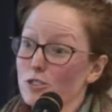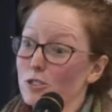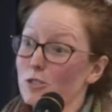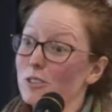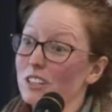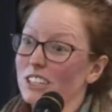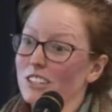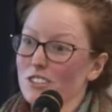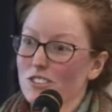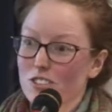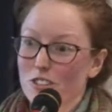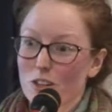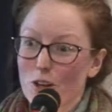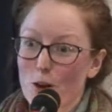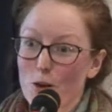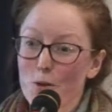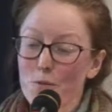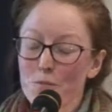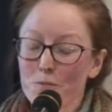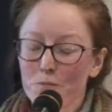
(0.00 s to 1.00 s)
2 years
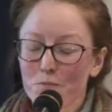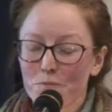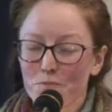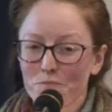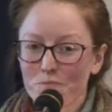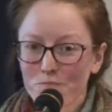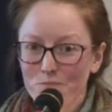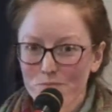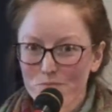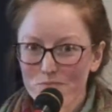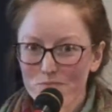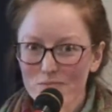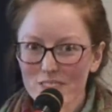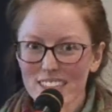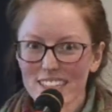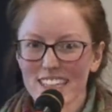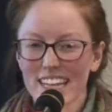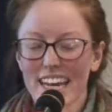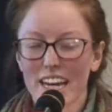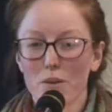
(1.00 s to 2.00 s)
ago,
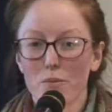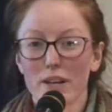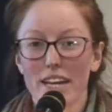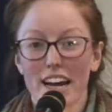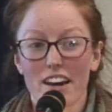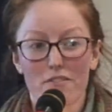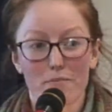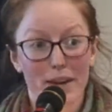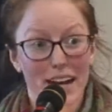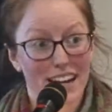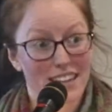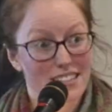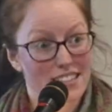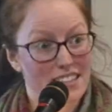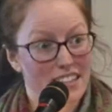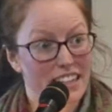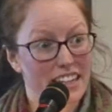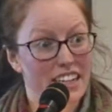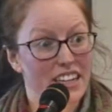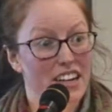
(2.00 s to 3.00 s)
and we have Mass
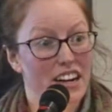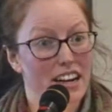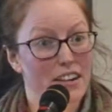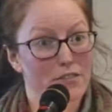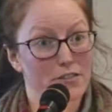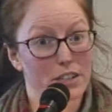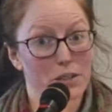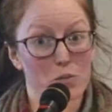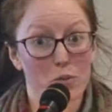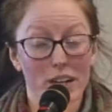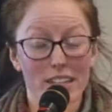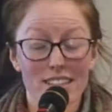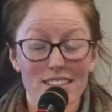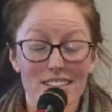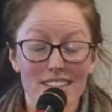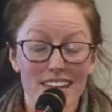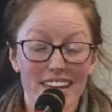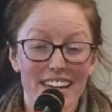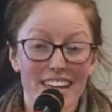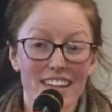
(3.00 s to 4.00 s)
there every
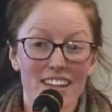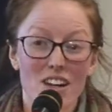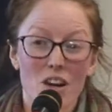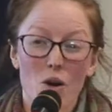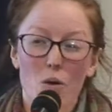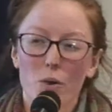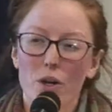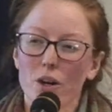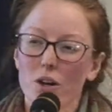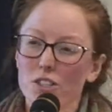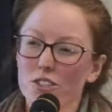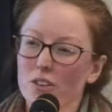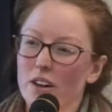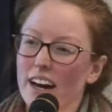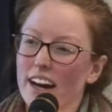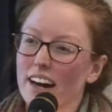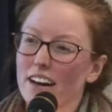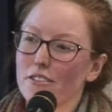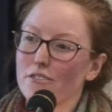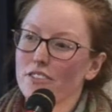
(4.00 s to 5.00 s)
Wednesday. We also
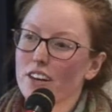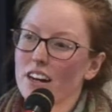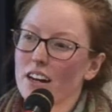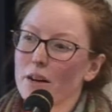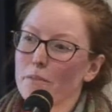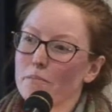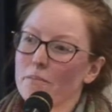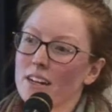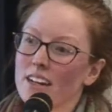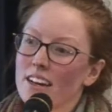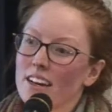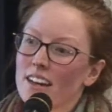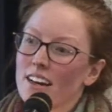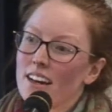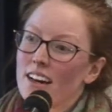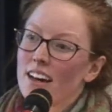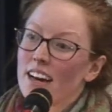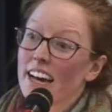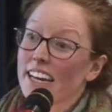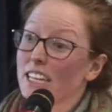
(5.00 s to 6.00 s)
have
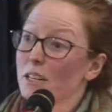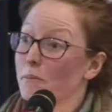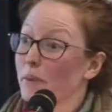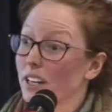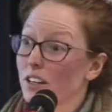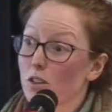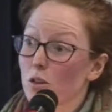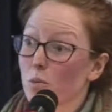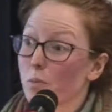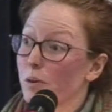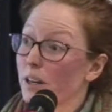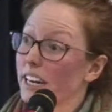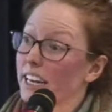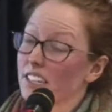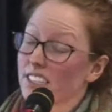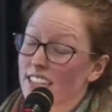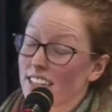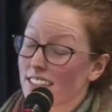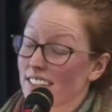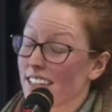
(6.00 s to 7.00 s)
ecumenical prayer,
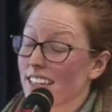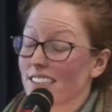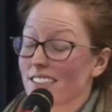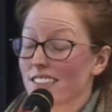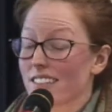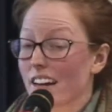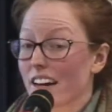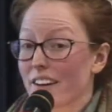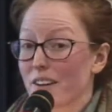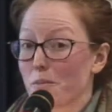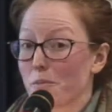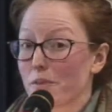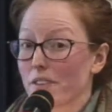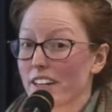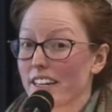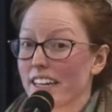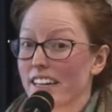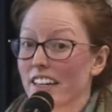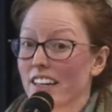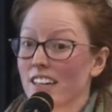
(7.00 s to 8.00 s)
Teze-style
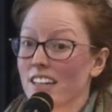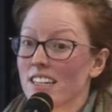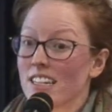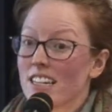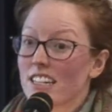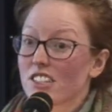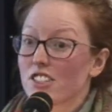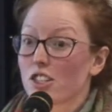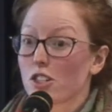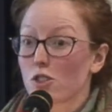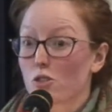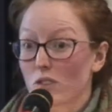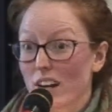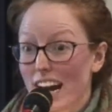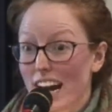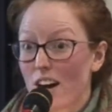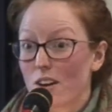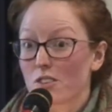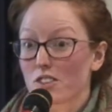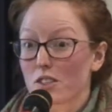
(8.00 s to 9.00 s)
prayer, to
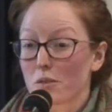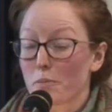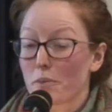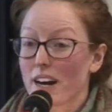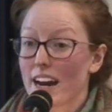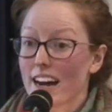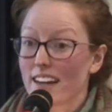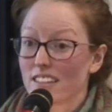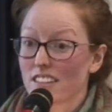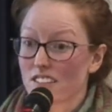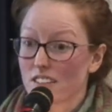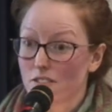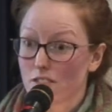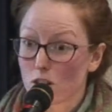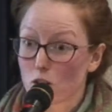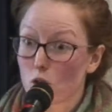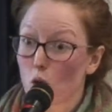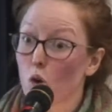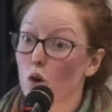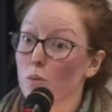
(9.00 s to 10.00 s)
ground the practice of
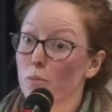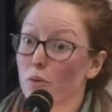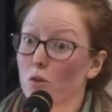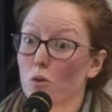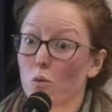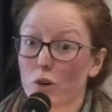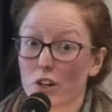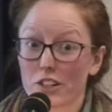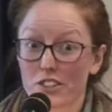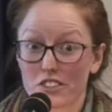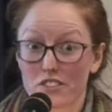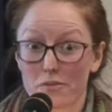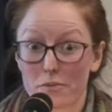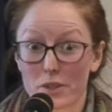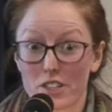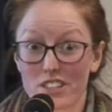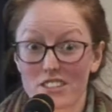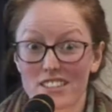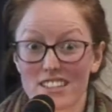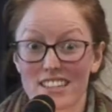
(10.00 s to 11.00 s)
the corporal works of
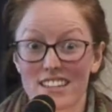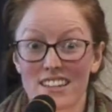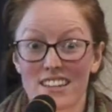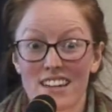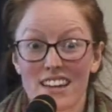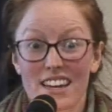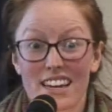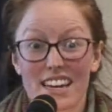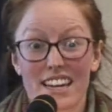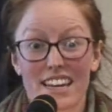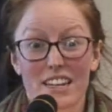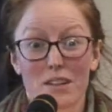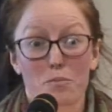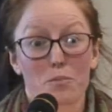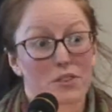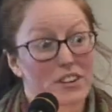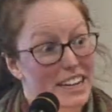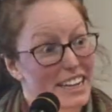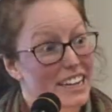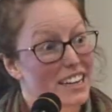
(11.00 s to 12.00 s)
mercy in
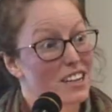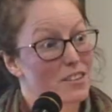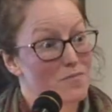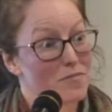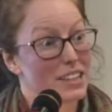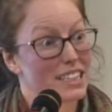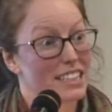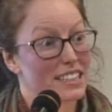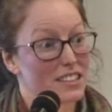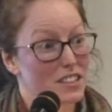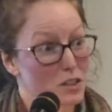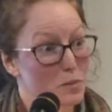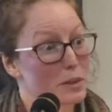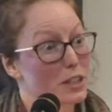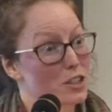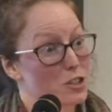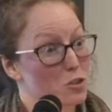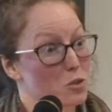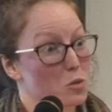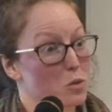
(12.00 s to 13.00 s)
prayer and in the
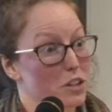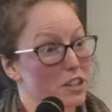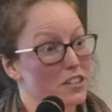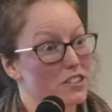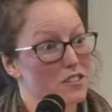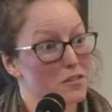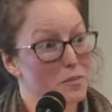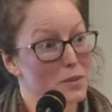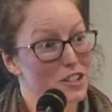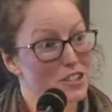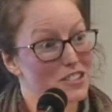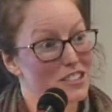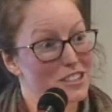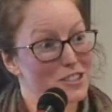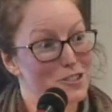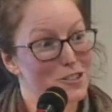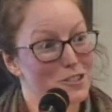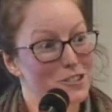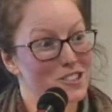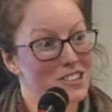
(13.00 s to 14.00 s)
spiritual works of mercy,
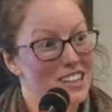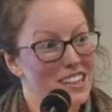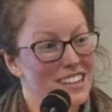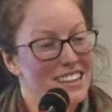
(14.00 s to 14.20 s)
too.